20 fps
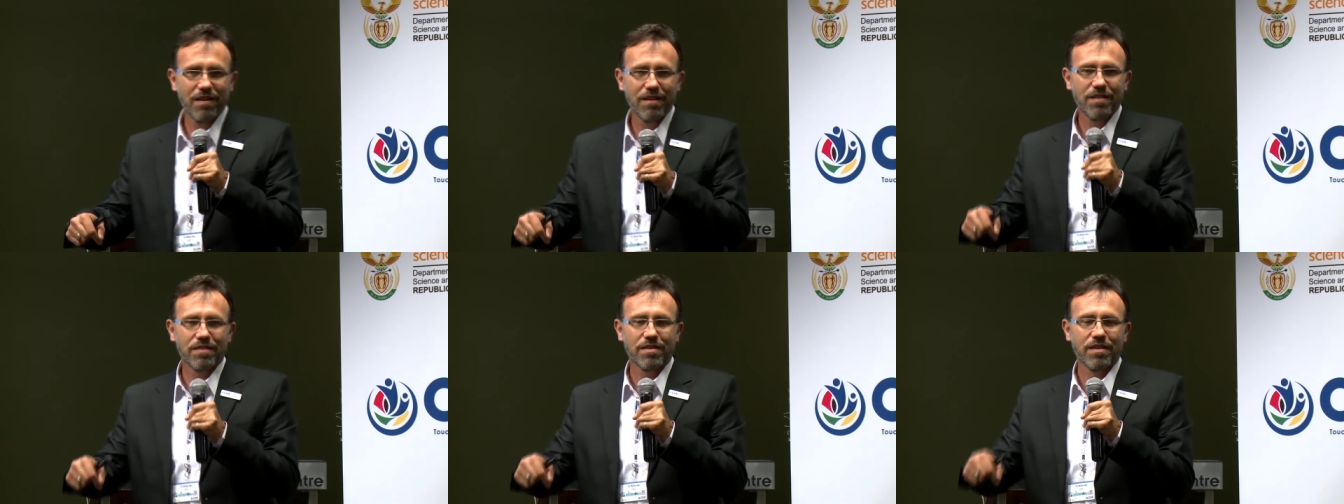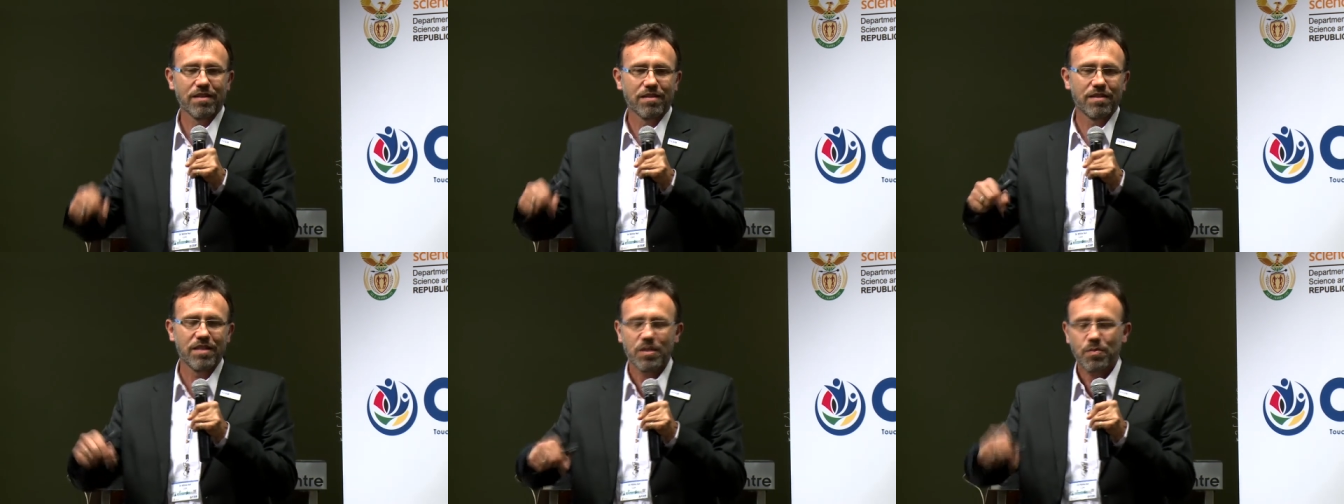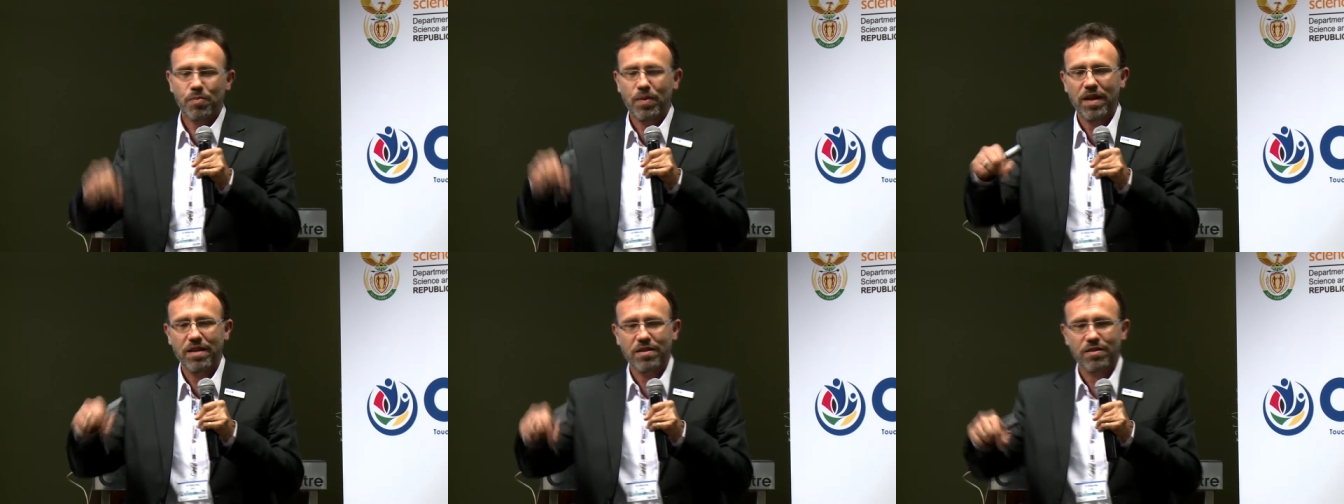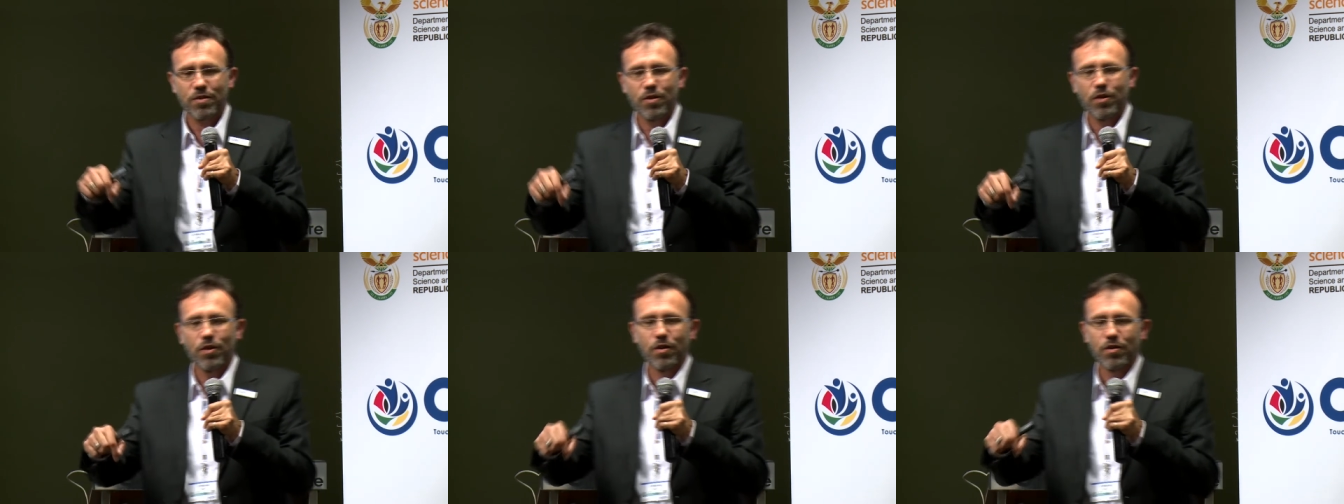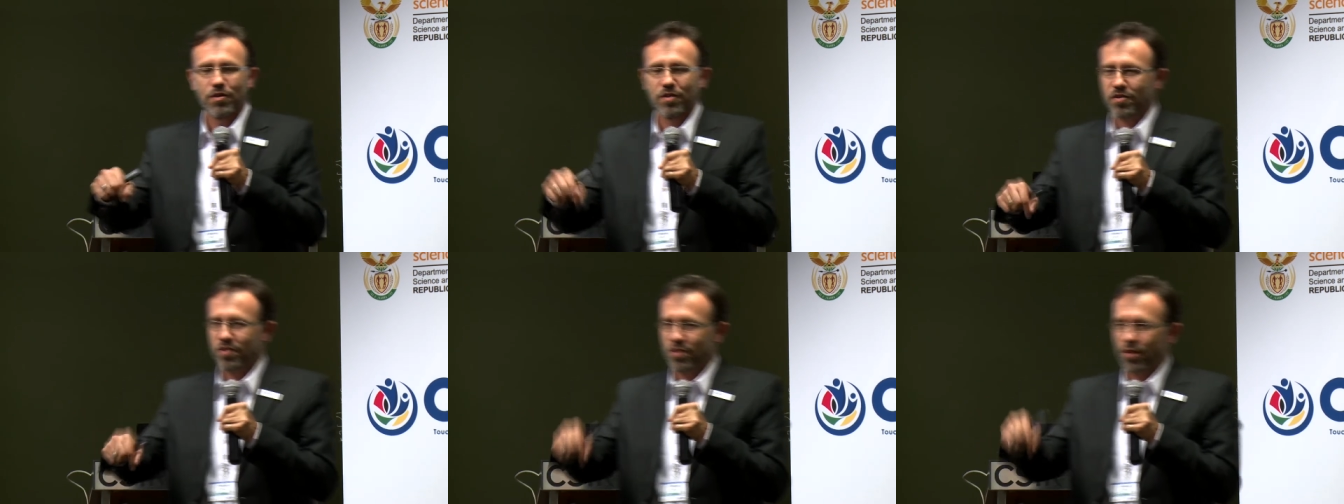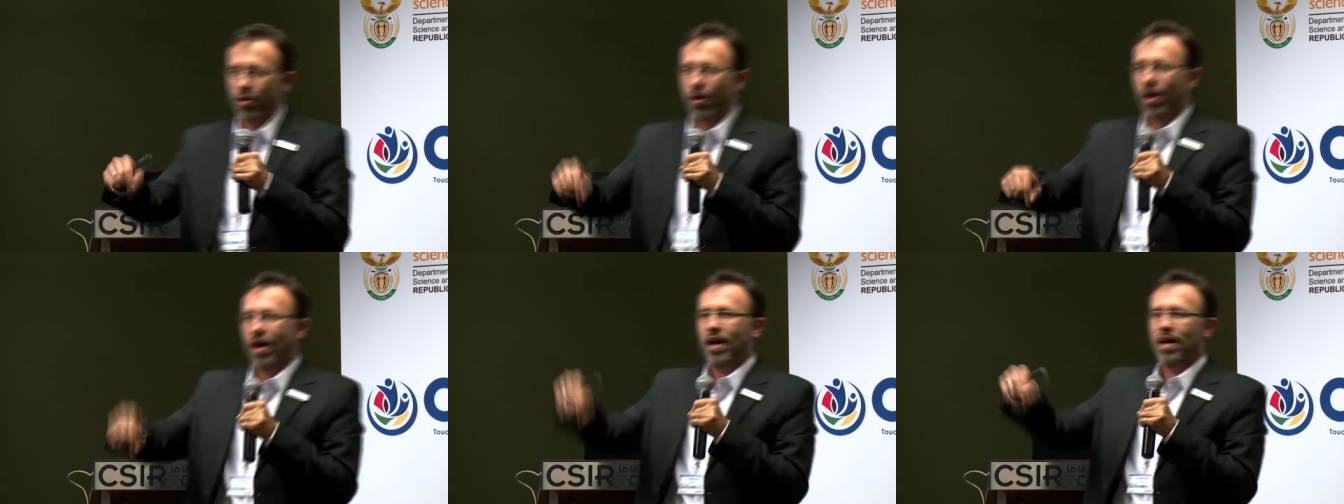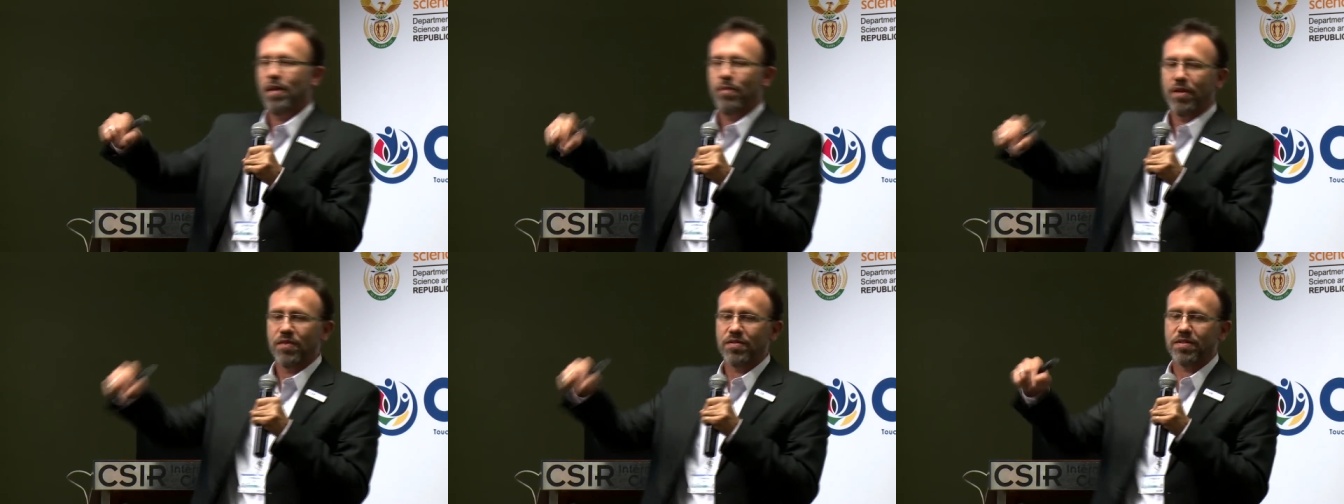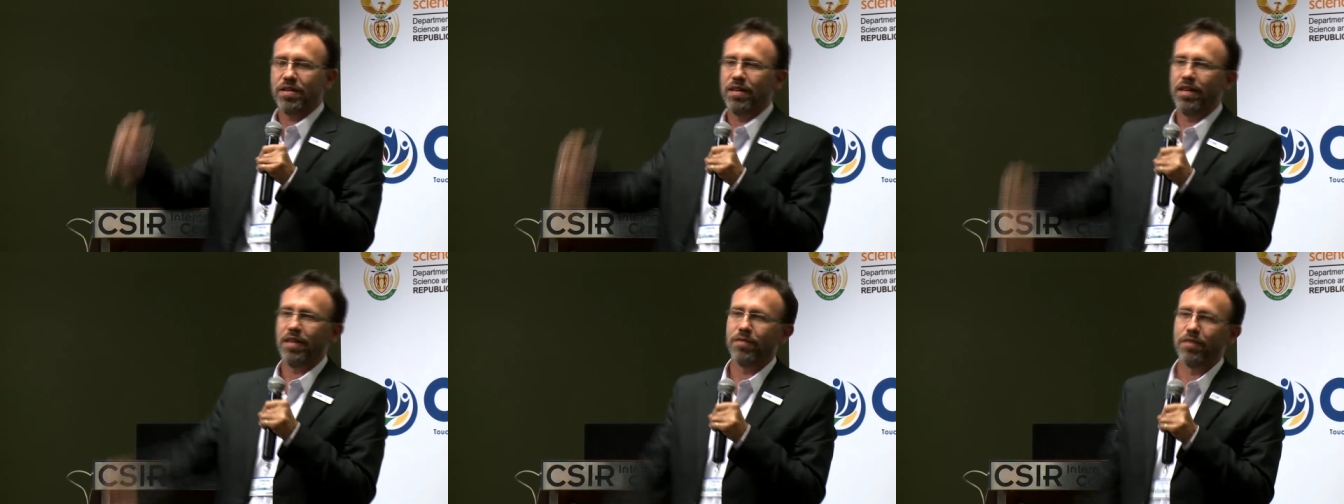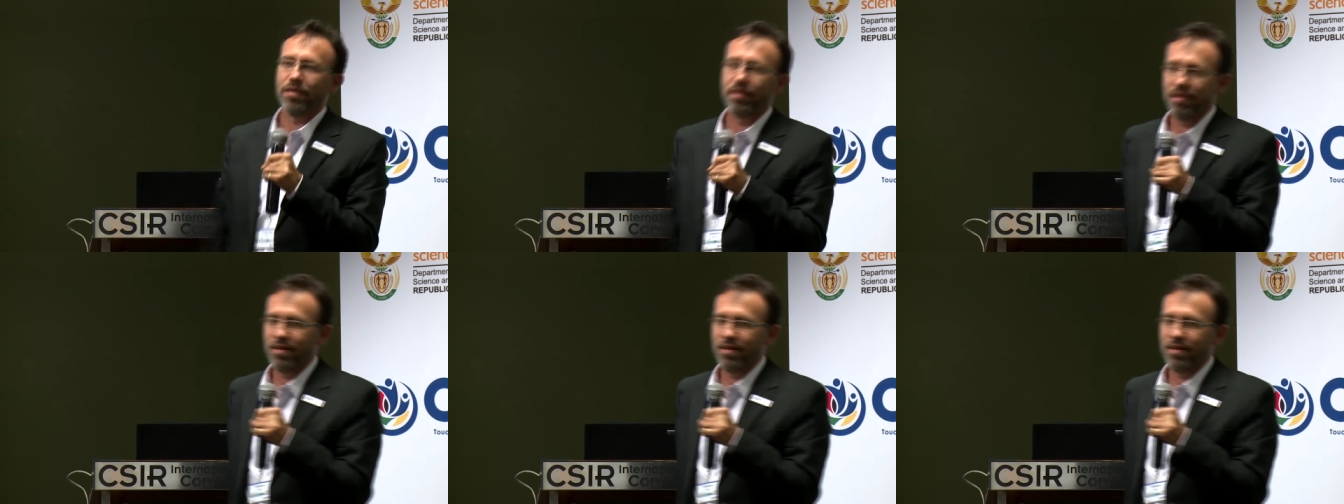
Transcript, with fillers: It says this place on Earth is so high above sea level.